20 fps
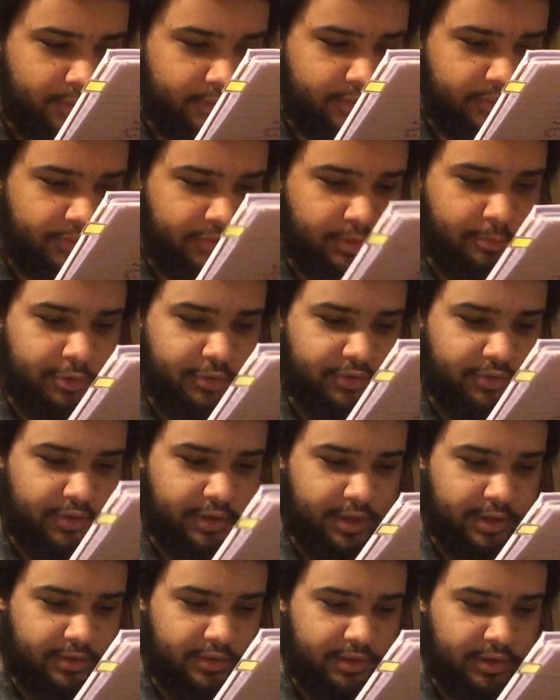
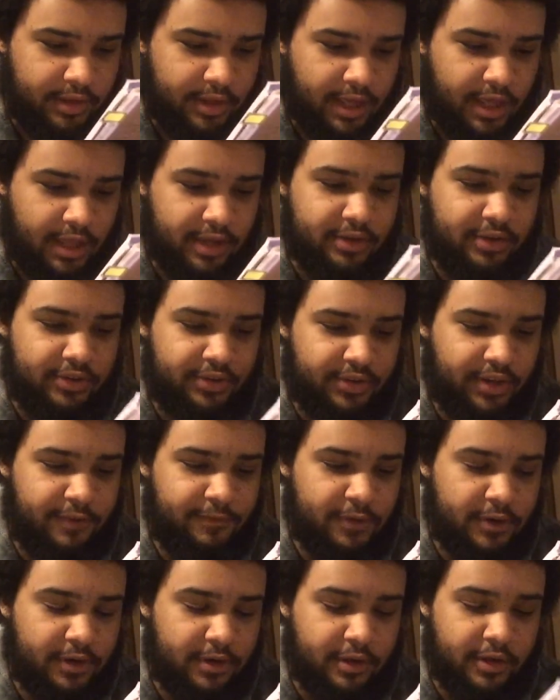Somerset and
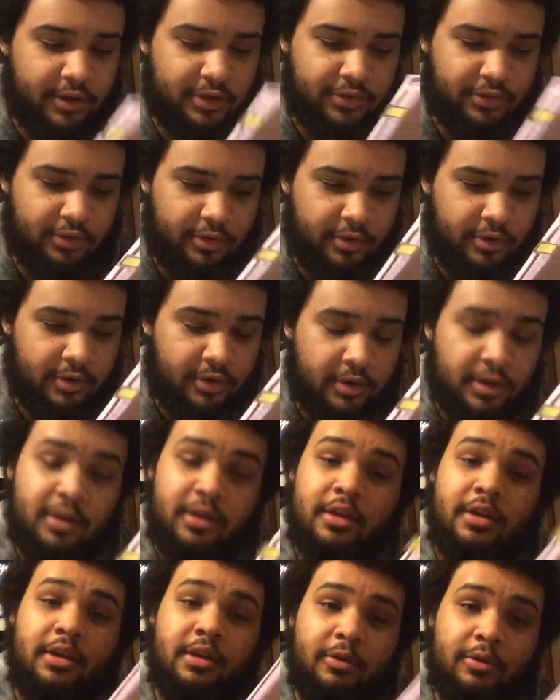Steven Azur,
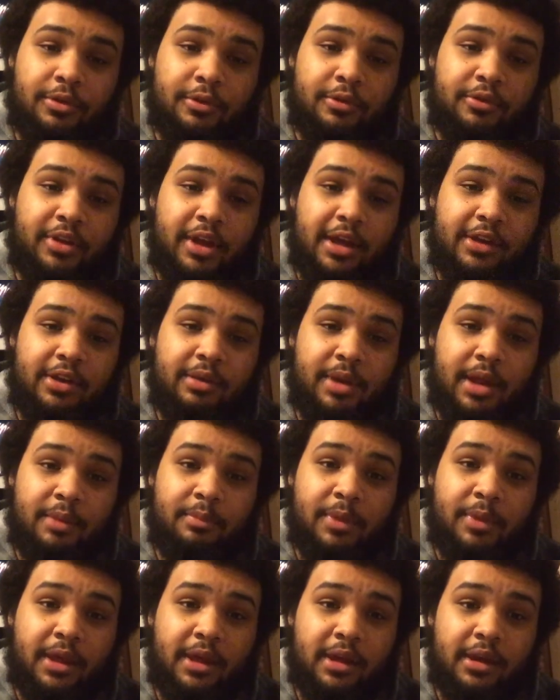with their tag team name
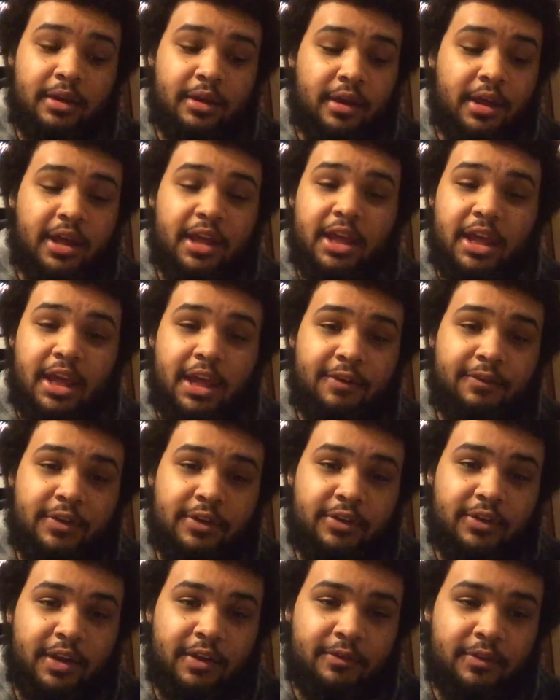being Even
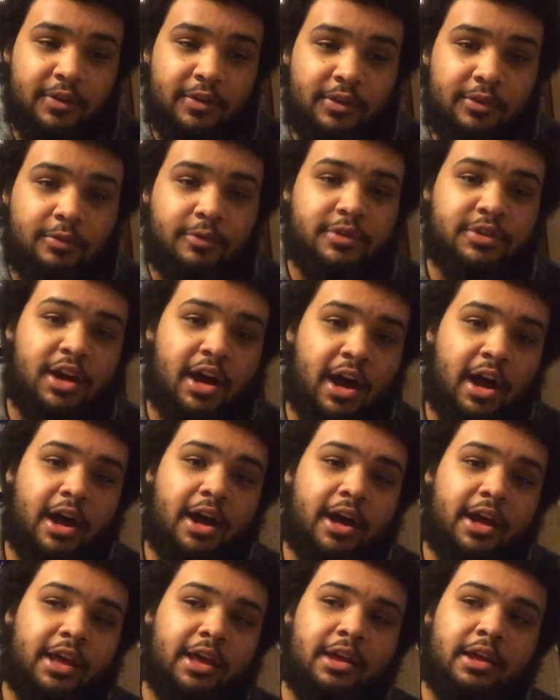Stevens, which
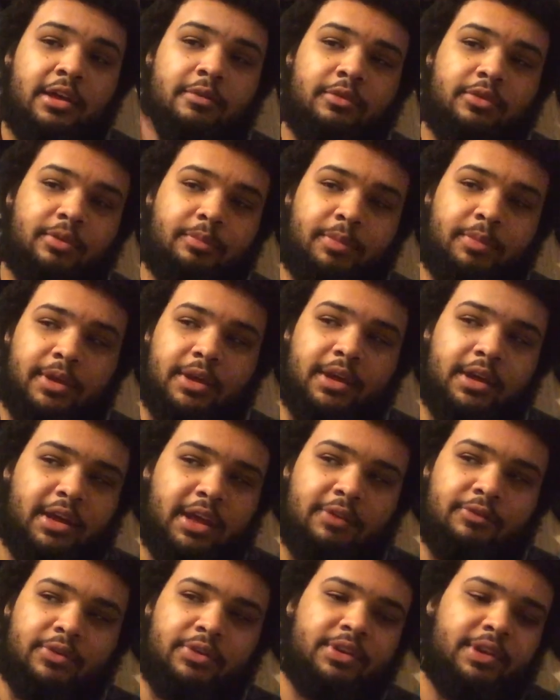I was a big
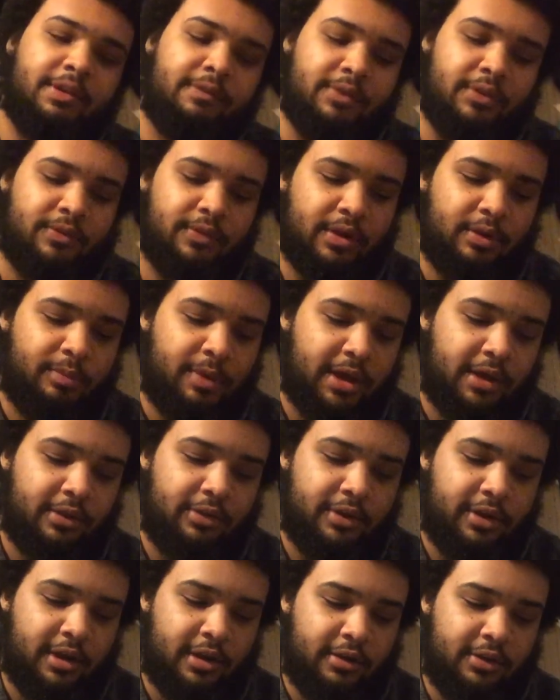Even Stevens fan back in
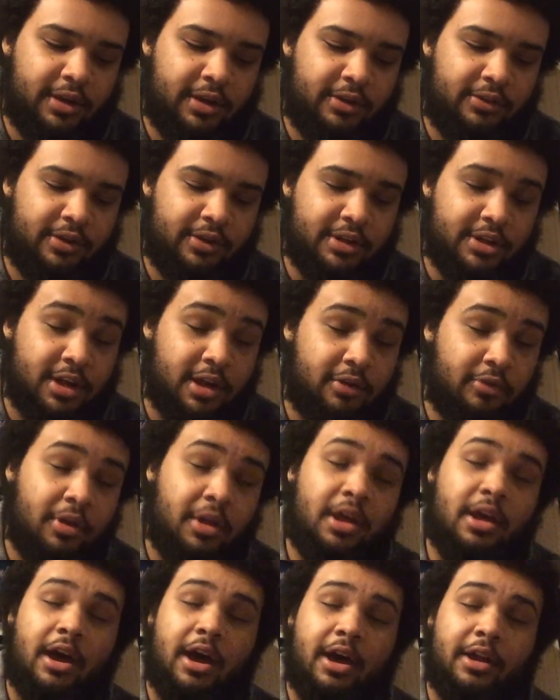the day on Disney Channel.
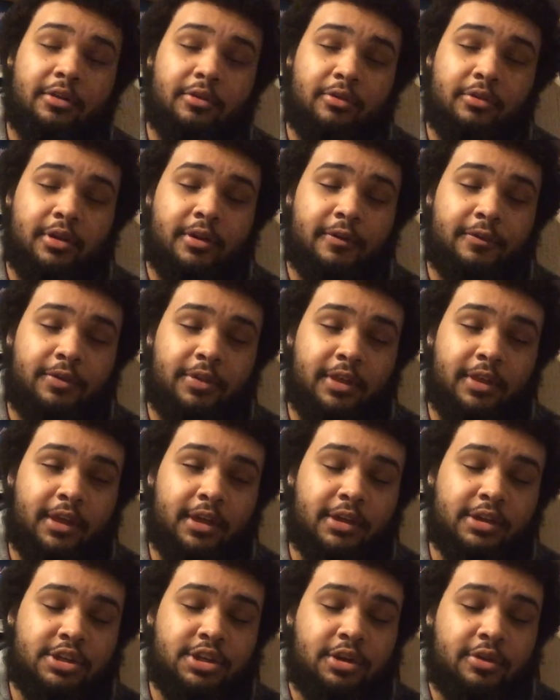I don't know if the
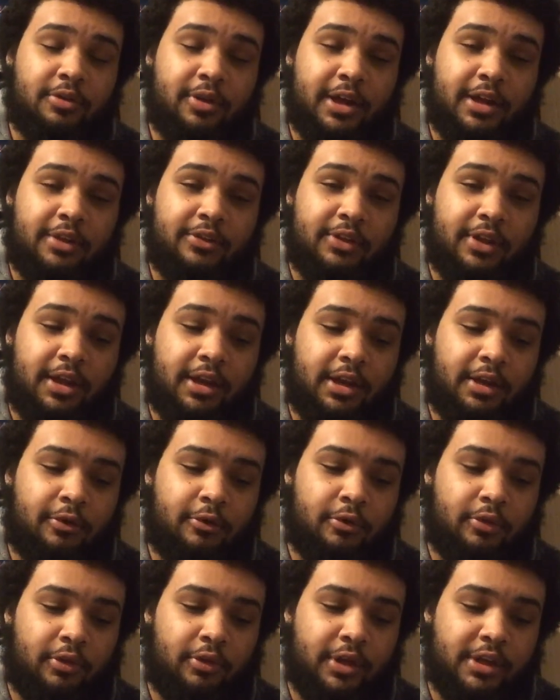show has any
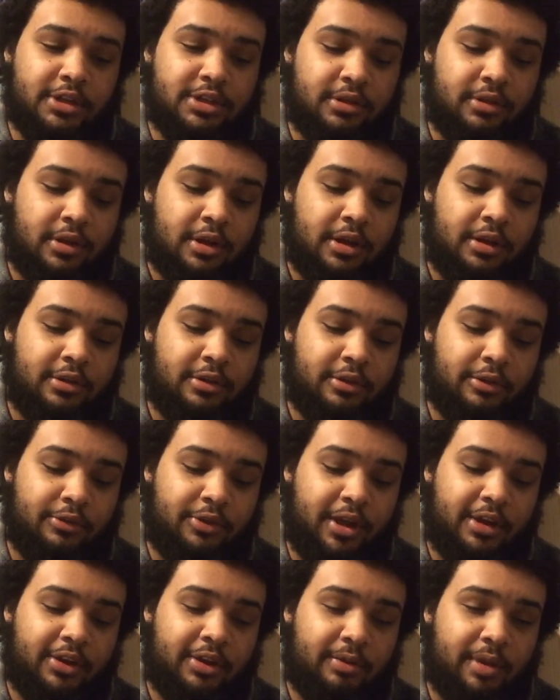correlation to their
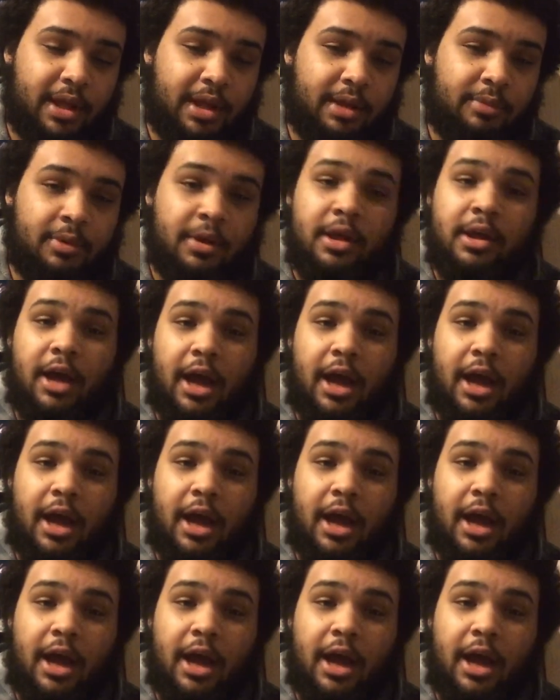tag team name.